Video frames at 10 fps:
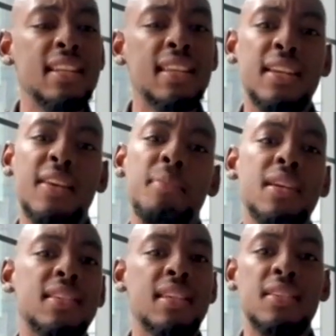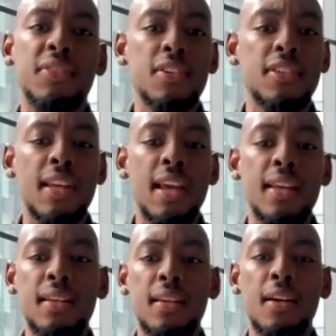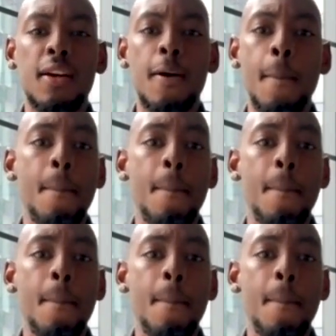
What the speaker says: just anything to give me a sense of understanding.